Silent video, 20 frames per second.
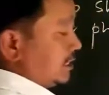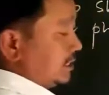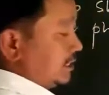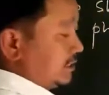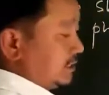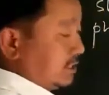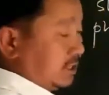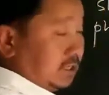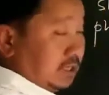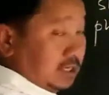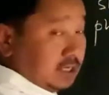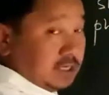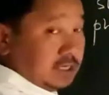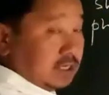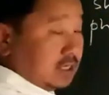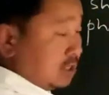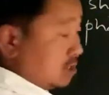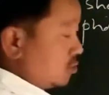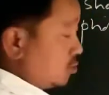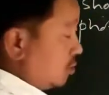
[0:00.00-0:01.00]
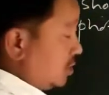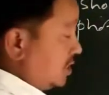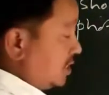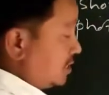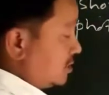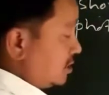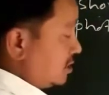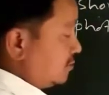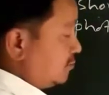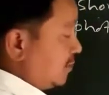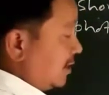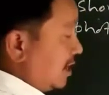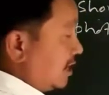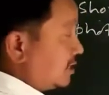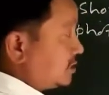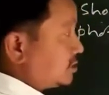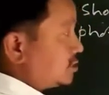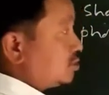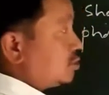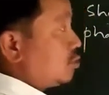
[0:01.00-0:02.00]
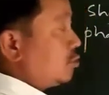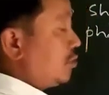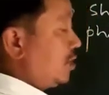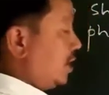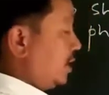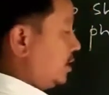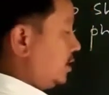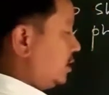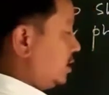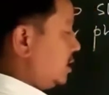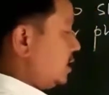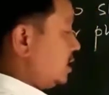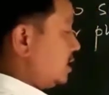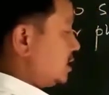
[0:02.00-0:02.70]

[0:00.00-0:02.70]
the conical flax where